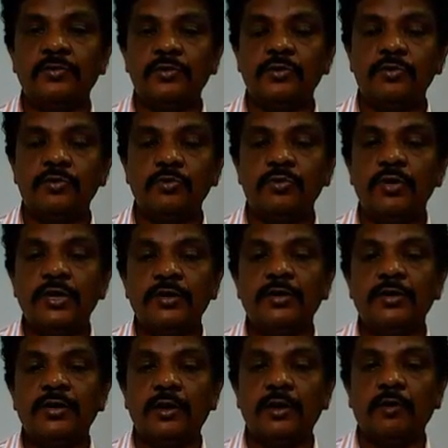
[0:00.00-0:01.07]
two
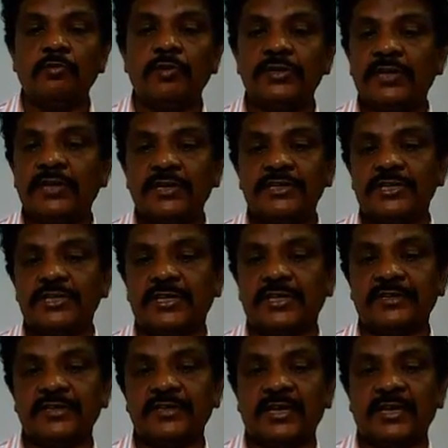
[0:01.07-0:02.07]
downward transitions.